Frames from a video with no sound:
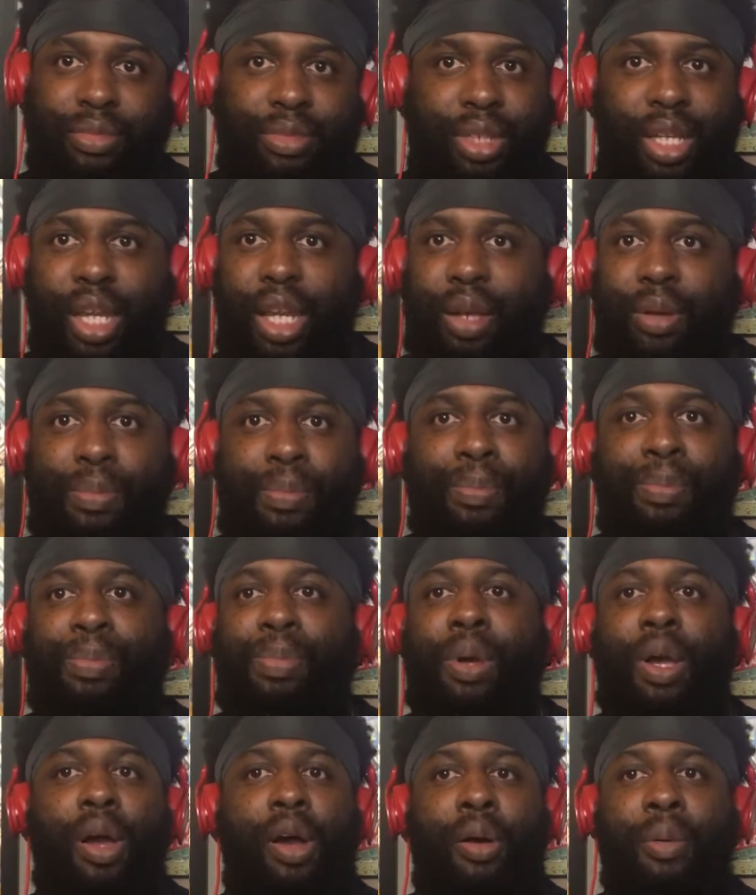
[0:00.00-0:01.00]
it'll
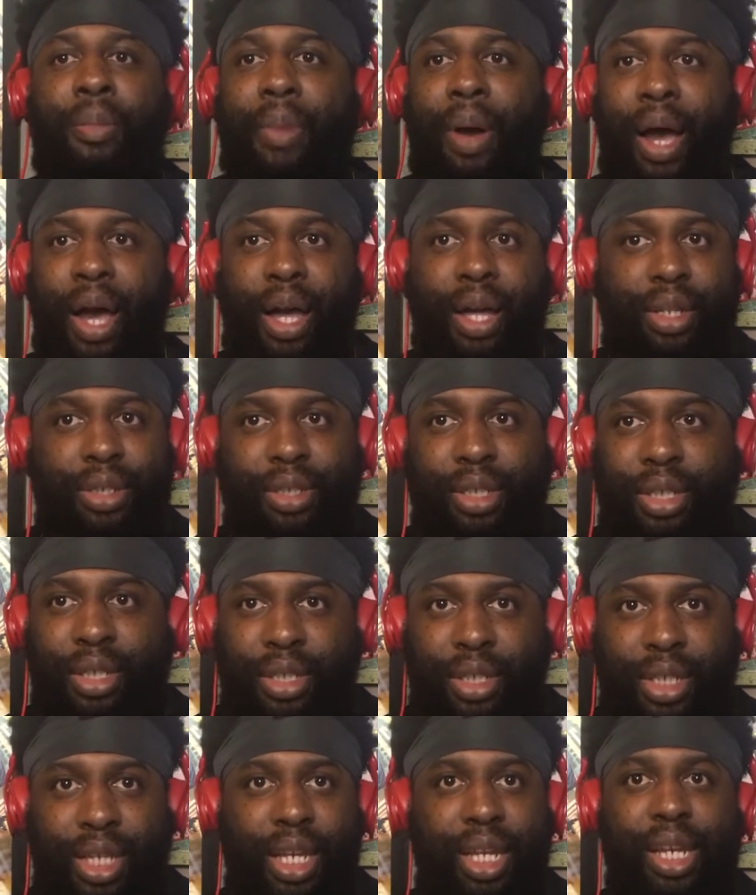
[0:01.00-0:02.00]
come out
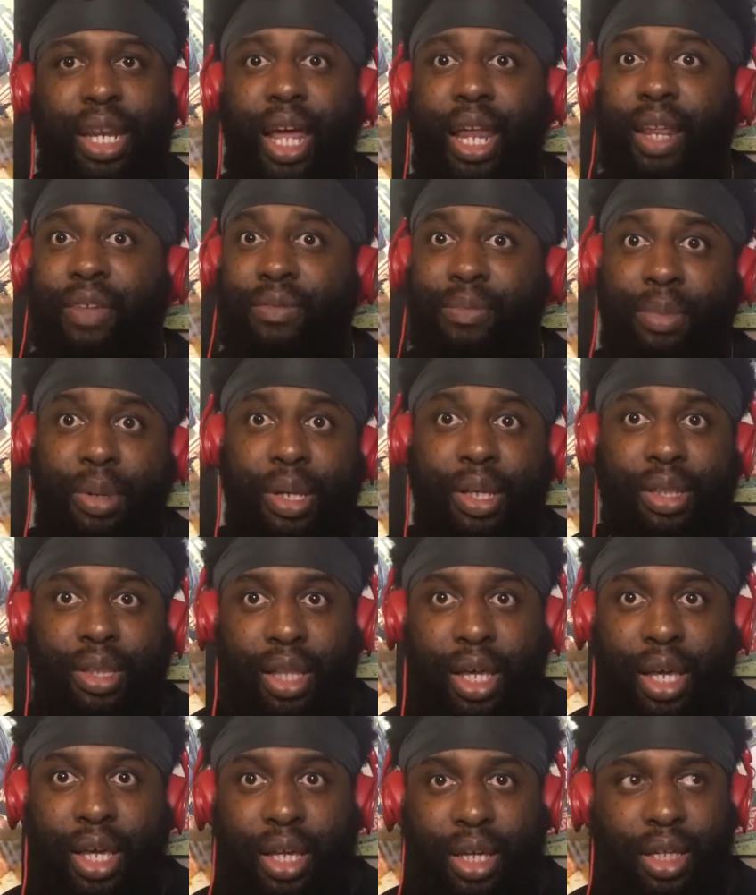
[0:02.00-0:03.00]
and then it not even be a
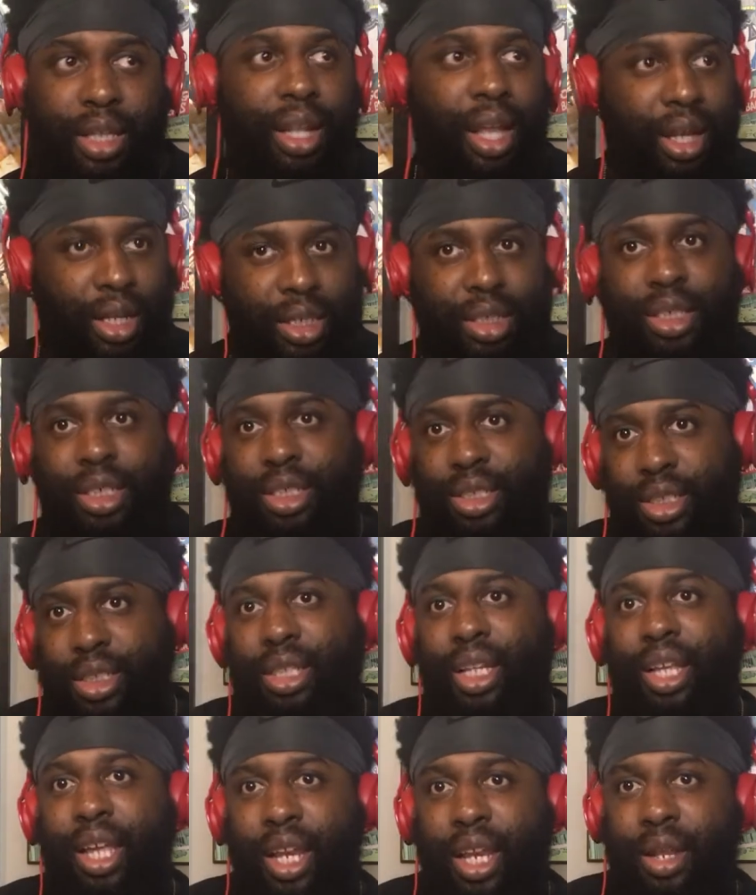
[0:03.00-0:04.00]
thing. Like, just
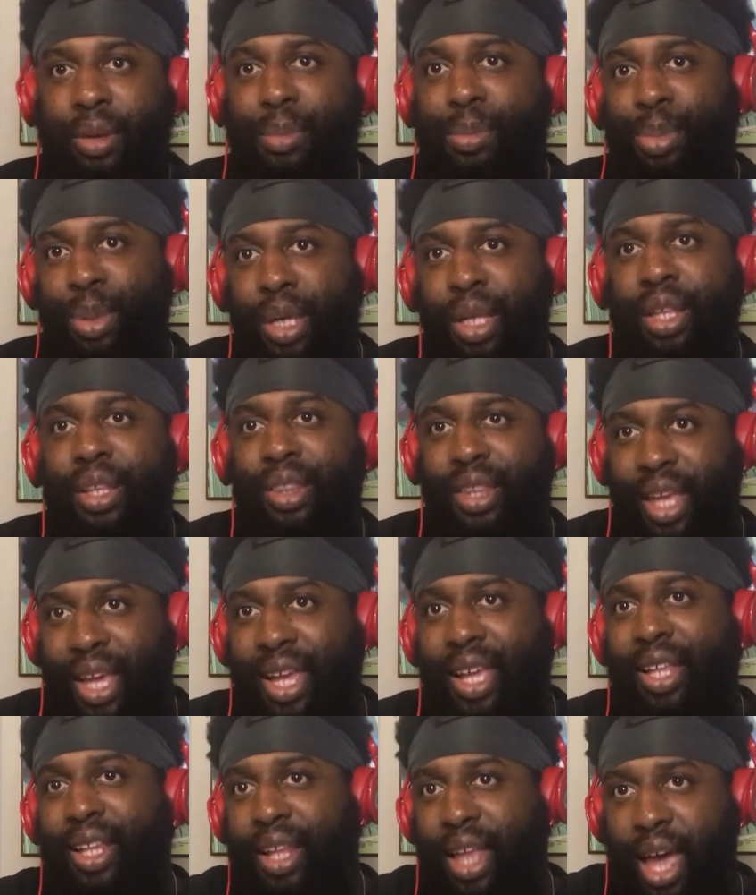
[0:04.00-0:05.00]
let it be a
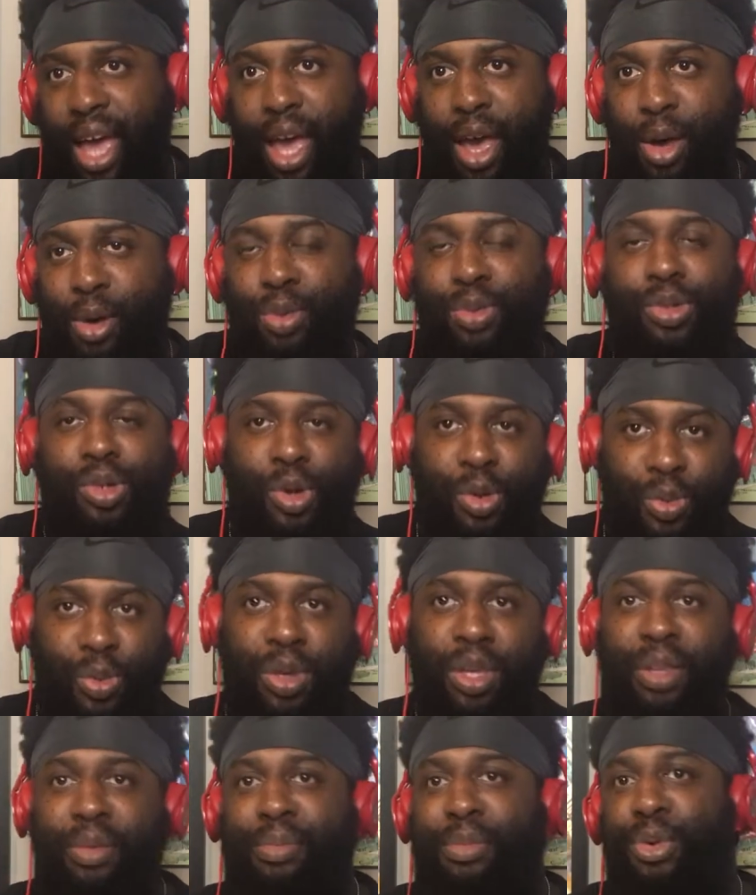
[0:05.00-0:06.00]
thing now so we
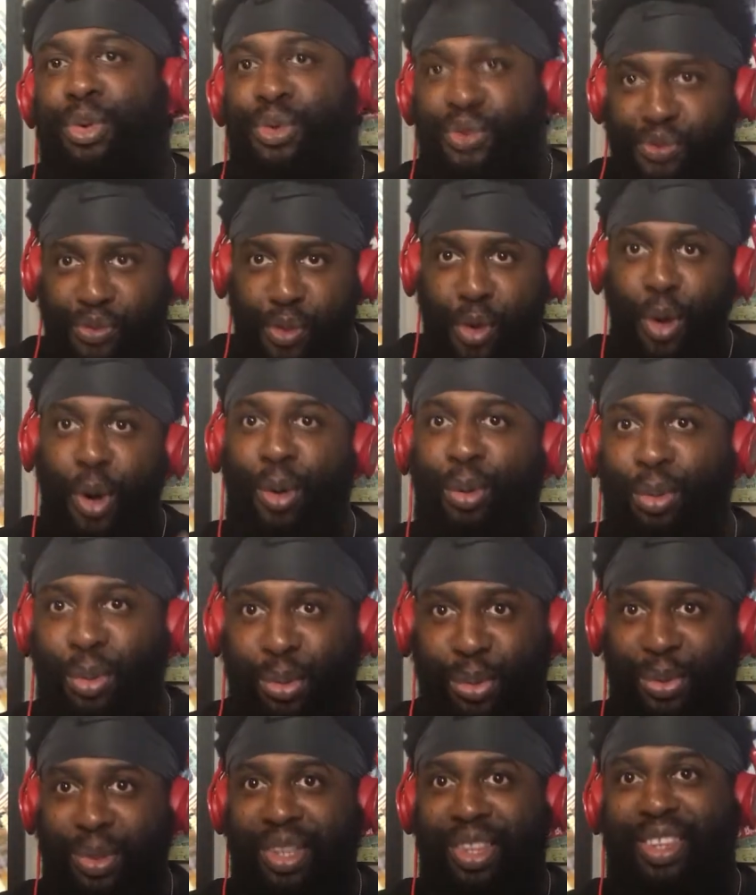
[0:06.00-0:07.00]
can move
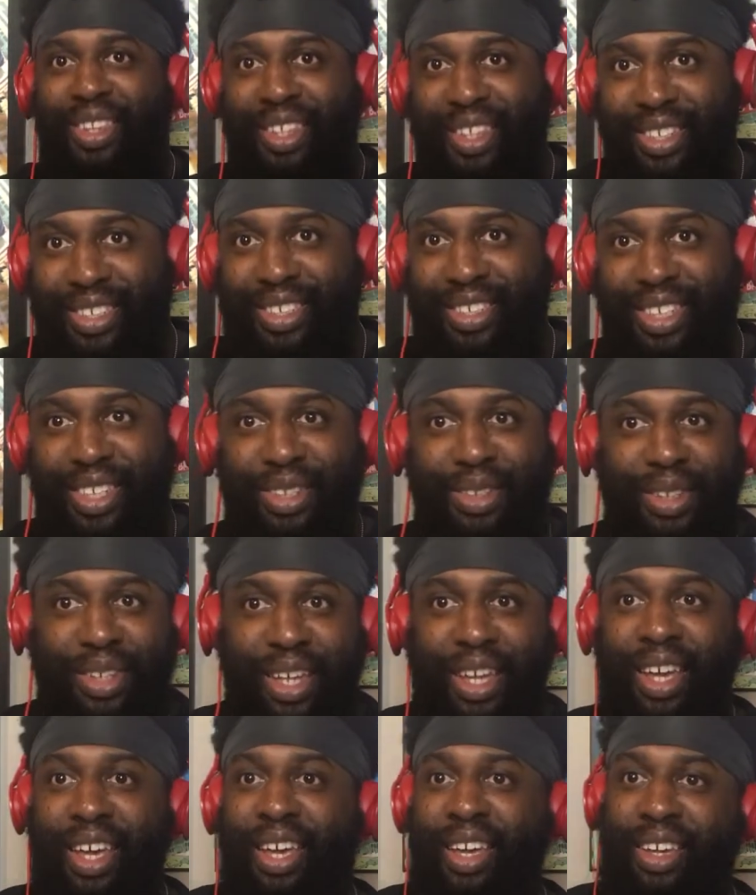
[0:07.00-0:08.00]
forward with this. And,
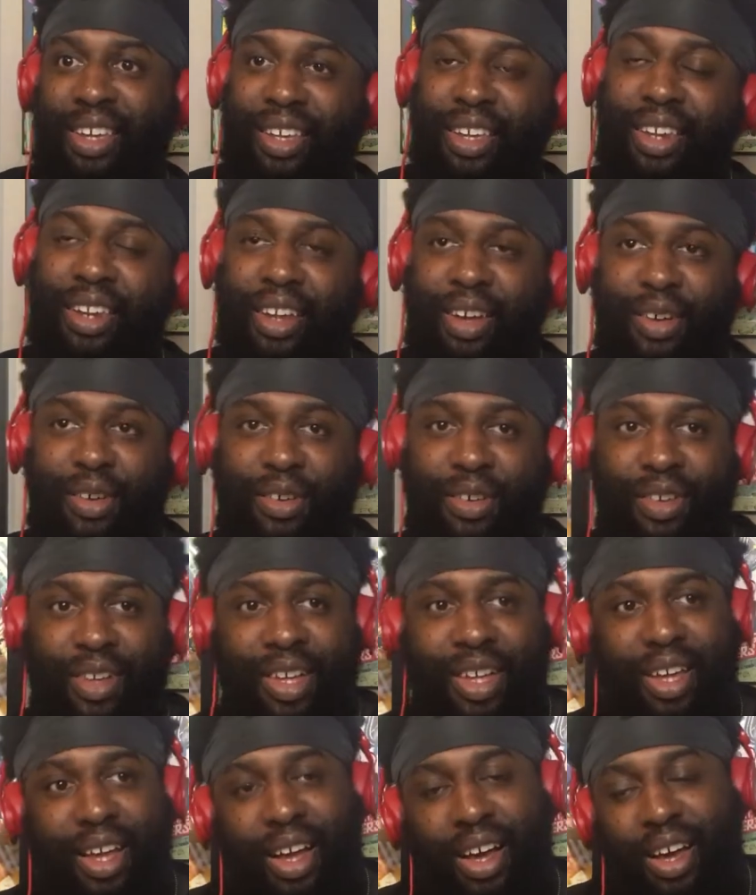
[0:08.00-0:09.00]
you know,
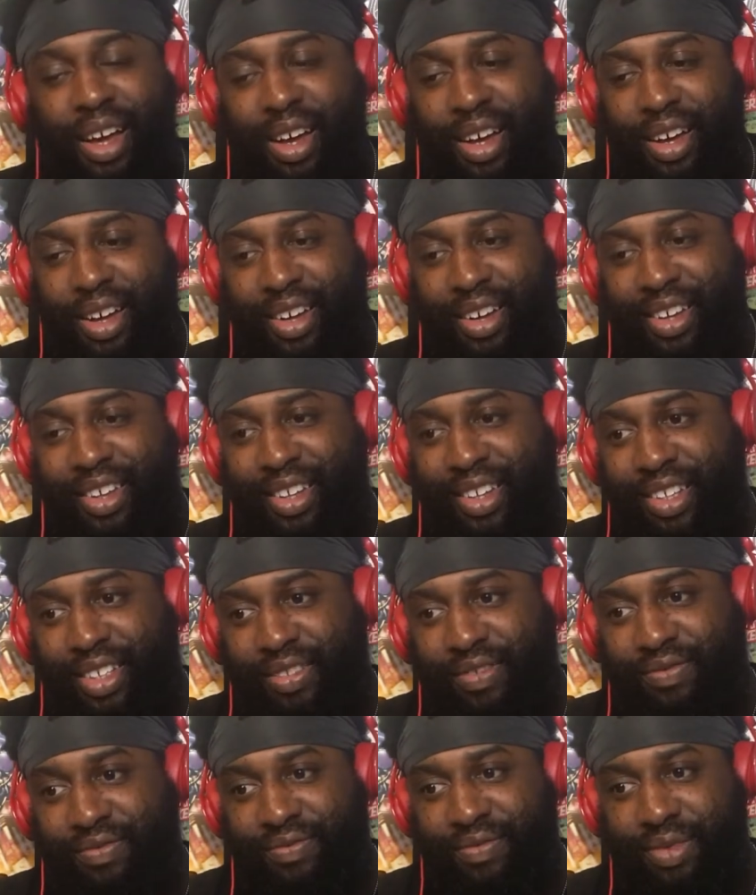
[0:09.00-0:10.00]

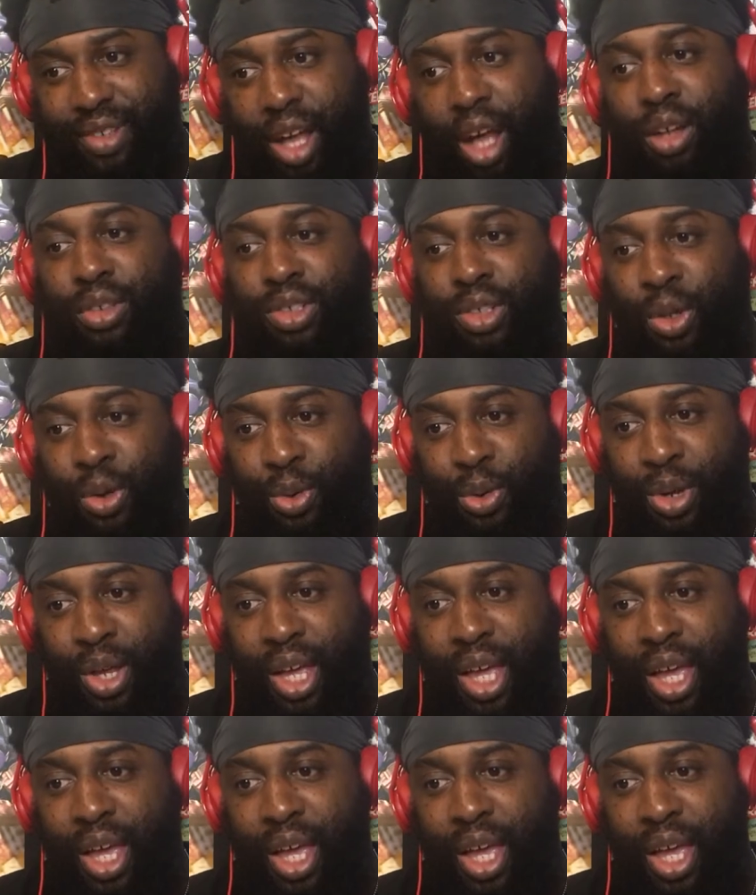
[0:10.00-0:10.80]
also,